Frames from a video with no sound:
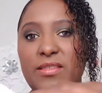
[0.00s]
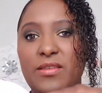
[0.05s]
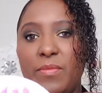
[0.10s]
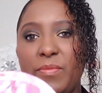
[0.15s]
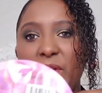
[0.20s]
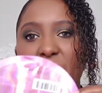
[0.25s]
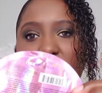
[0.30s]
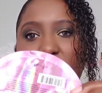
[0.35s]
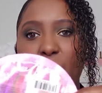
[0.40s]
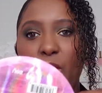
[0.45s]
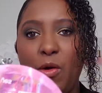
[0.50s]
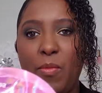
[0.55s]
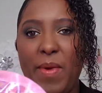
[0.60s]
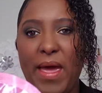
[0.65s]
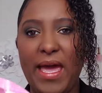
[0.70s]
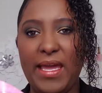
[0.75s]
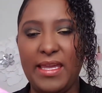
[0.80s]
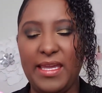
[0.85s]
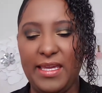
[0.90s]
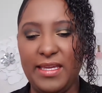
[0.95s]
So I'm going to go
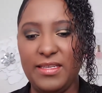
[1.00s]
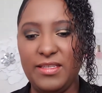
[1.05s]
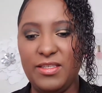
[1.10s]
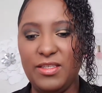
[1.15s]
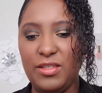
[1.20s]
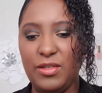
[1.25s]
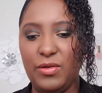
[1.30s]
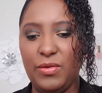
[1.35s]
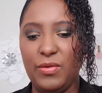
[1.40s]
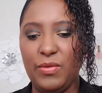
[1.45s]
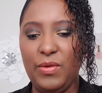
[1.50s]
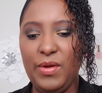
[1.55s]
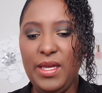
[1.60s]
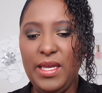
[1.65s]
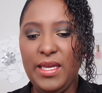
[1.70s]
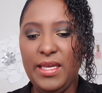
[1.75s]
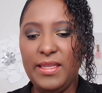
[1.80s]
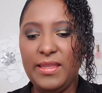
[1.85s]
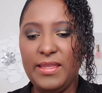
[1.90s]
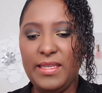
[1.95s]
back into
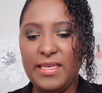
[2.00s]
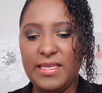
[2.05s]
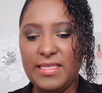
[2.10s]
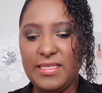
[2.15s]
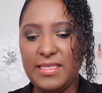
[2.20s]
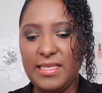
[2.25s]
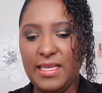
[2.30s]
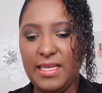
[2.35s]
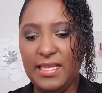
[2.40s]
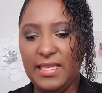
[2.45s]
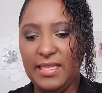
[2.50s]
this